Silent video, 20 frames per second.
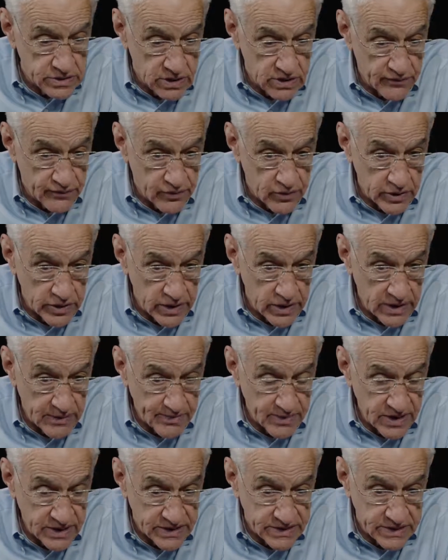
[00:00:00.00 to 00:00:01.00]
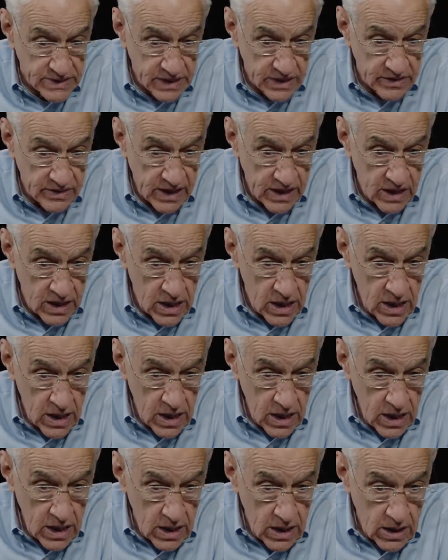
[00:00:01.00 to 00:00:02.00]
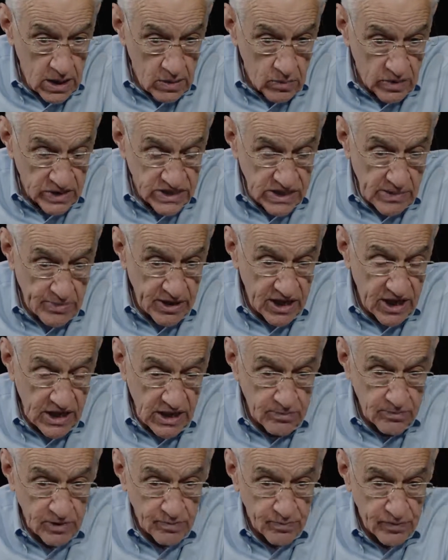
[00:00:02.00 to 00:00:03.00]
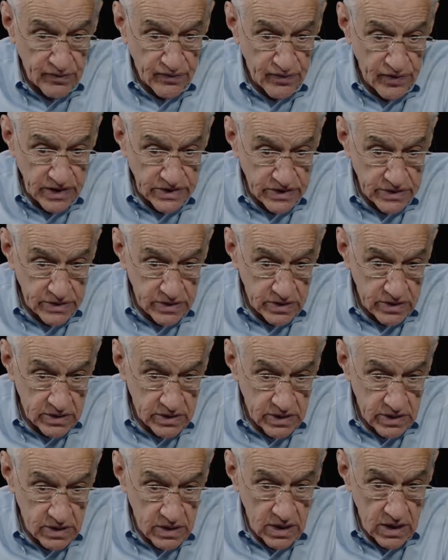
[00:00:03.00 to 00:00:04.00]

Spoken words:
on foray optics, and then once I became a professor,